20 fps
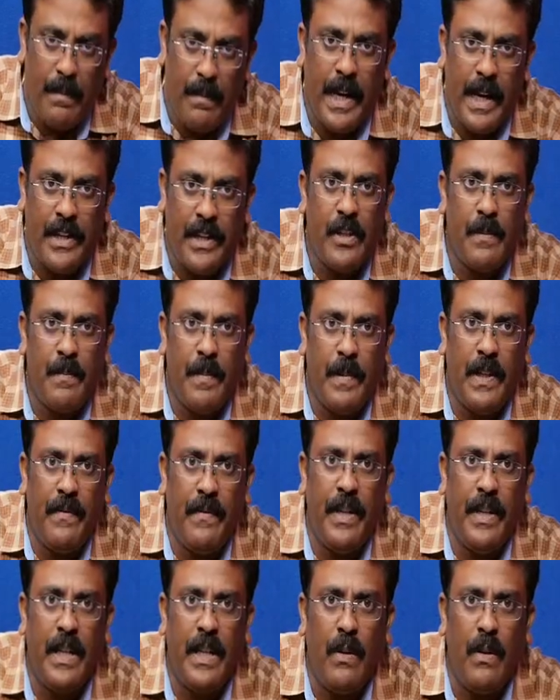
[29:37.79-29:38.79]
be exist
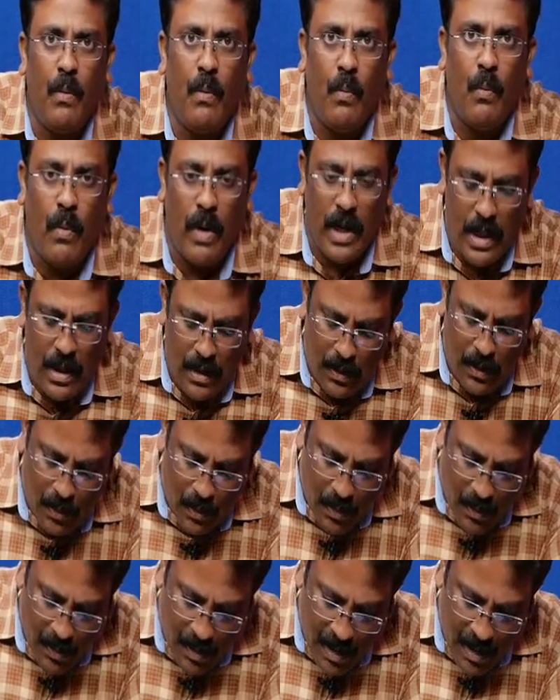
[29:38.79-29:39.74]
between one node